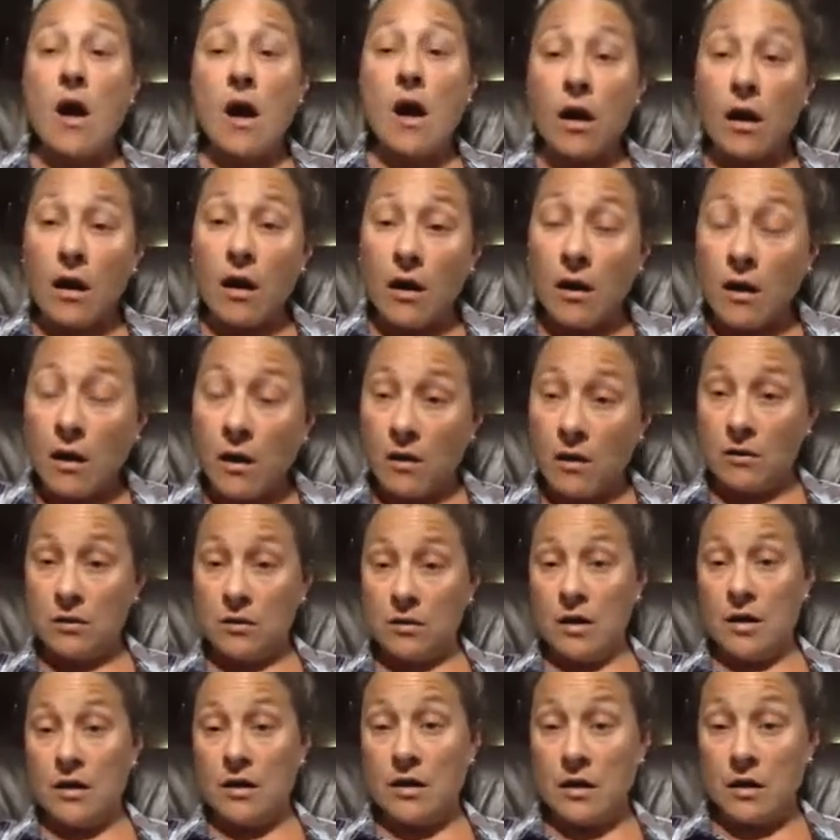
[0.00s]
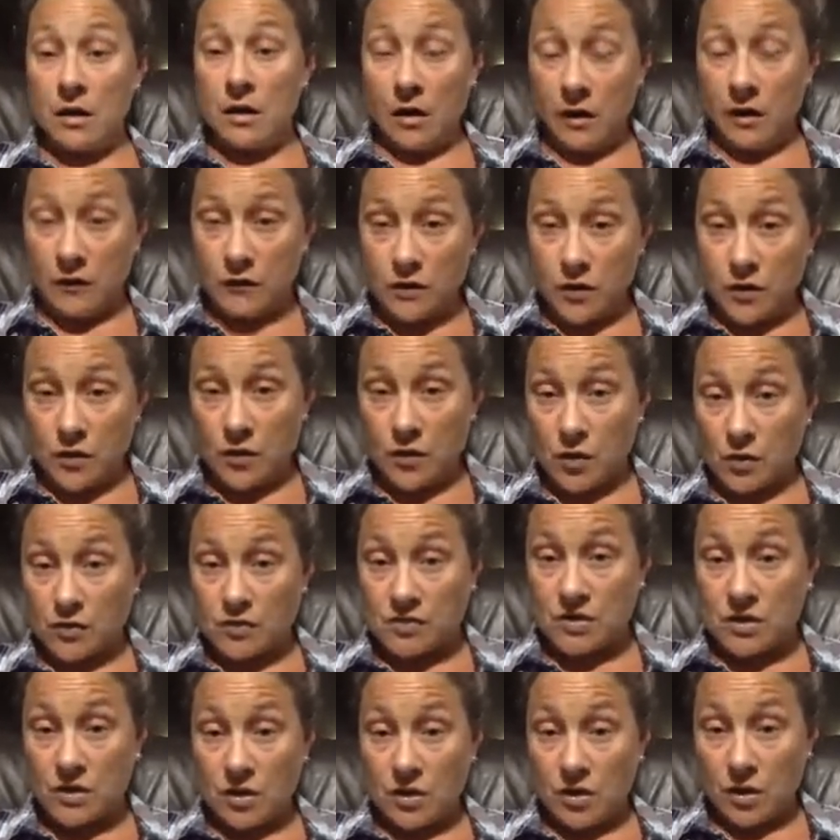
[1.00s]
All of
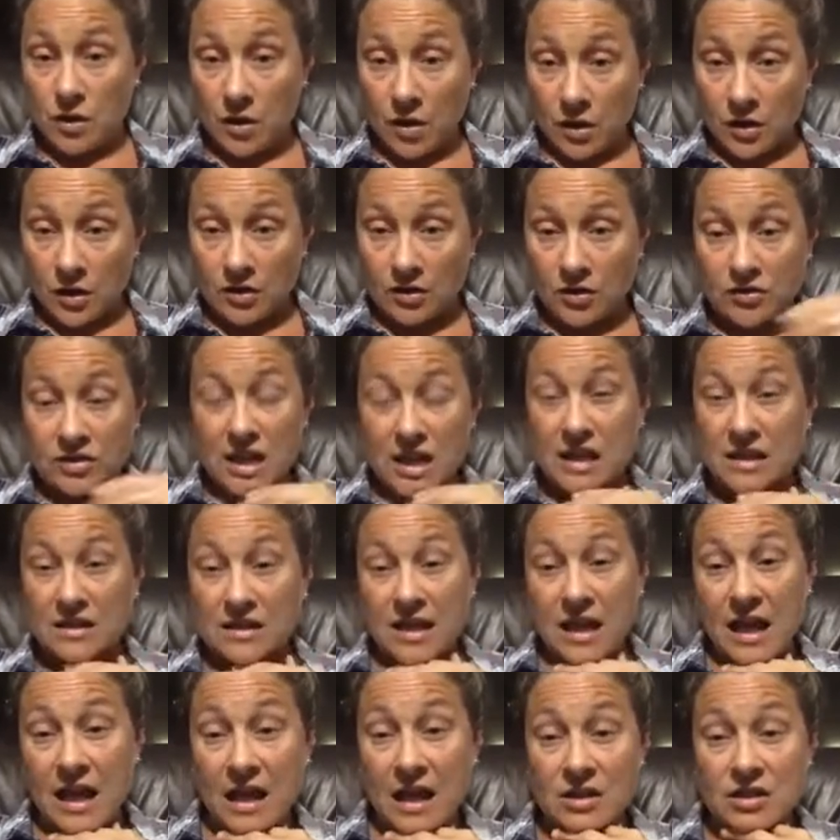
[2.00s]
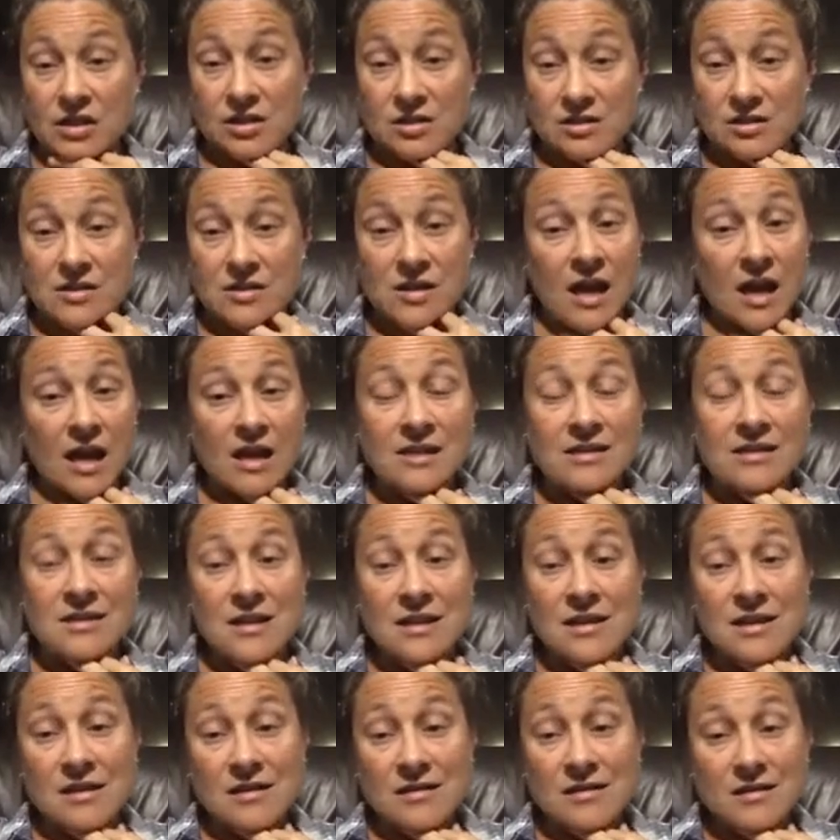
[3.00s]
those are your daily actions, guys.
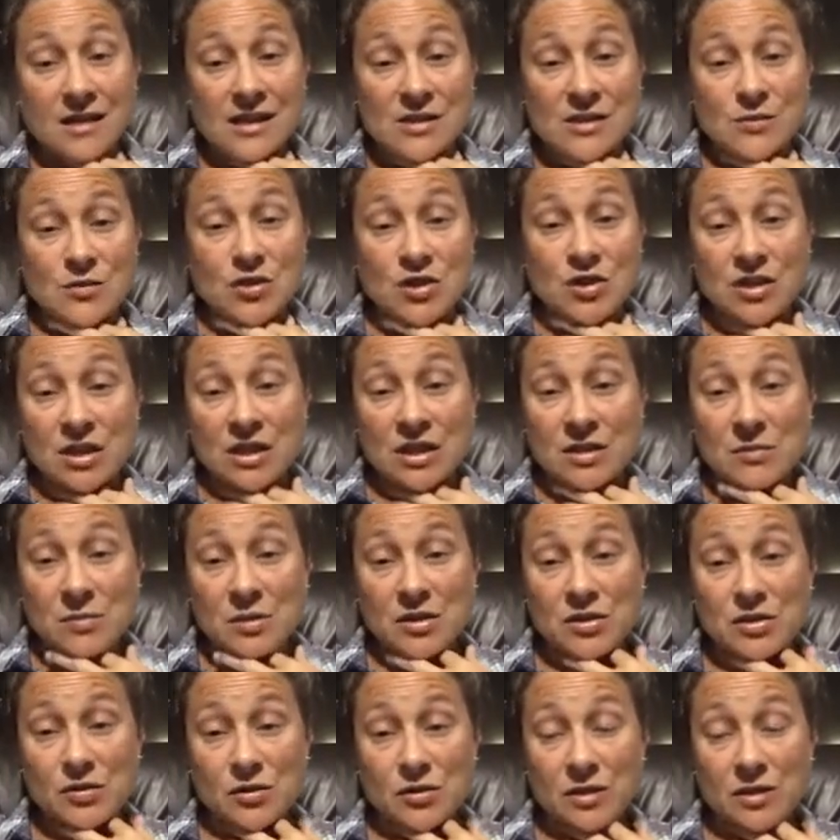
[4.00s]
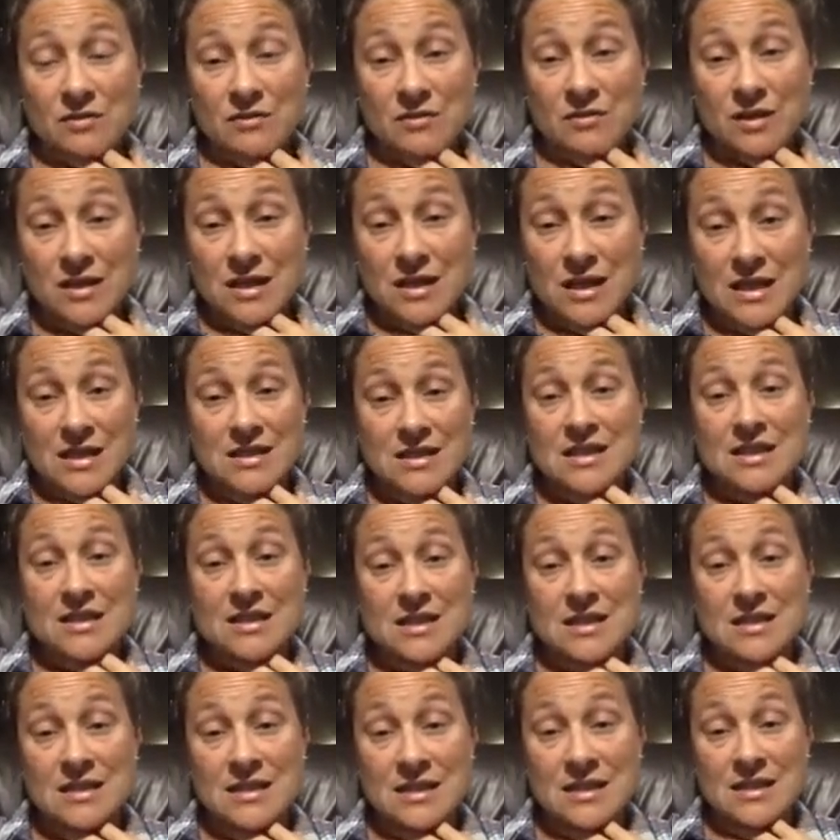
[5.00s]
That's what you need to be doing. It's as
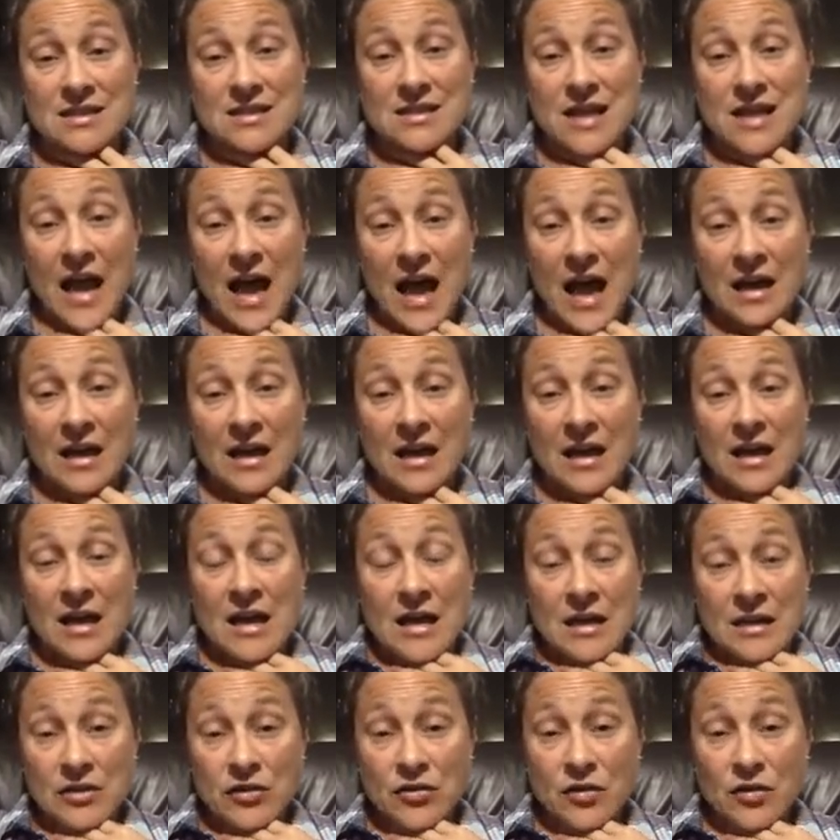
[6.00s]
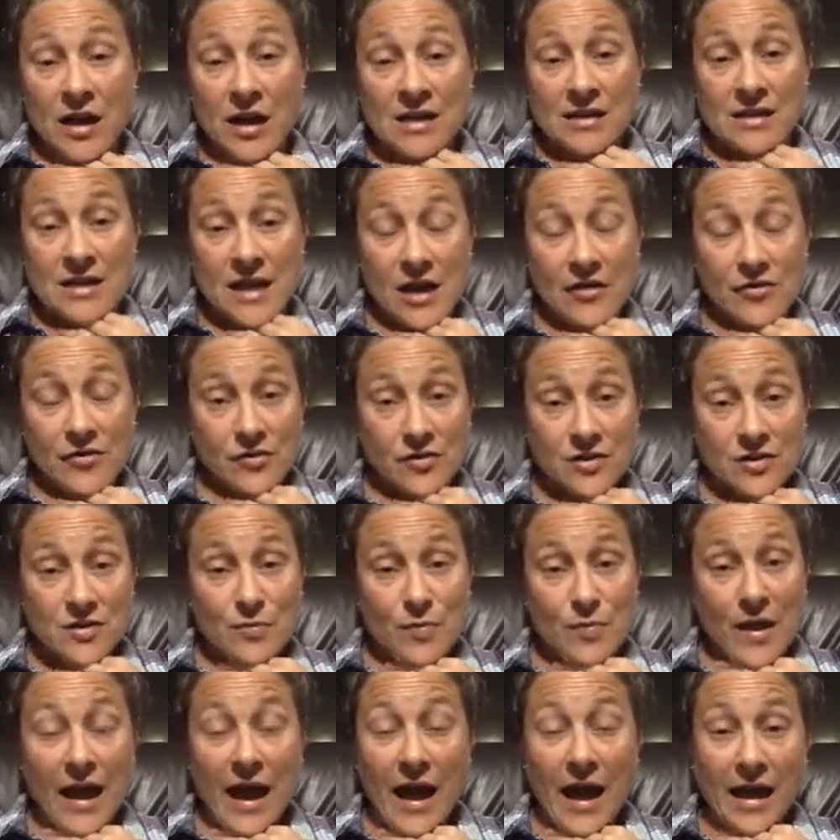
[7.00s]
easy as that. You guys, Heather is
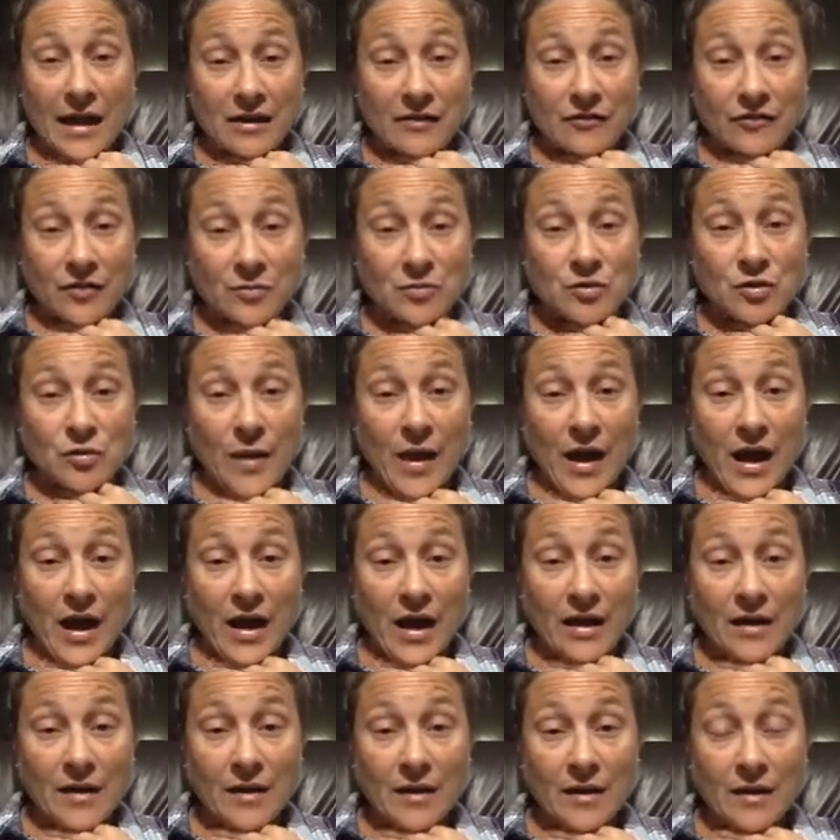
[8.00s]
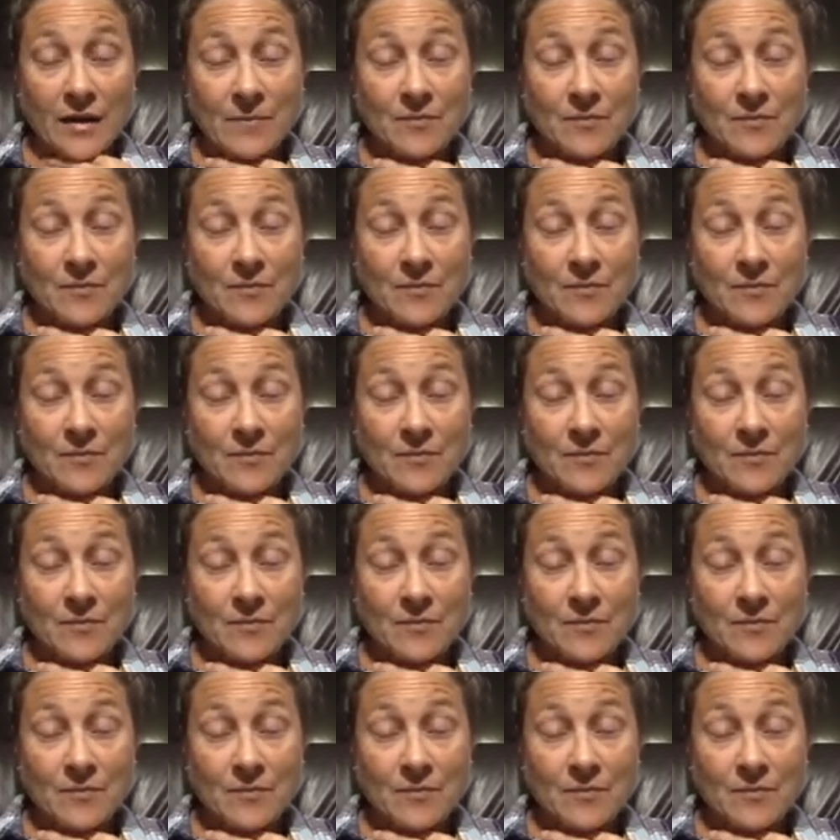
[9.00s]
back from Dubai.